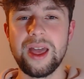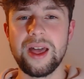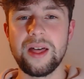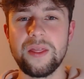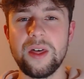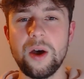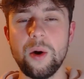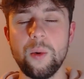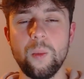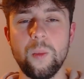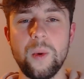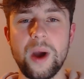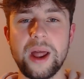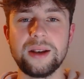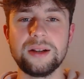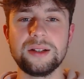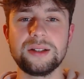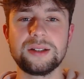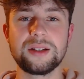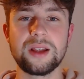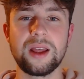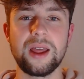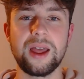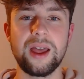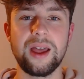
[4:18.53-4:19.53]
that
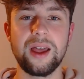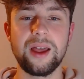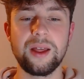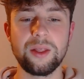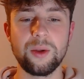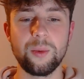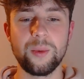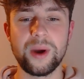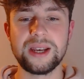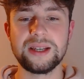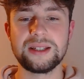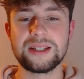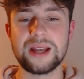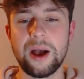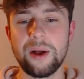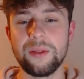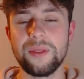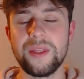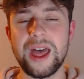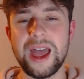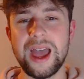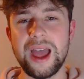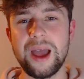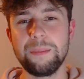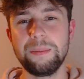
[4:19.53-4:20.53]
went down
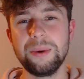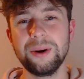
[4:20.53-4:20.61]
there.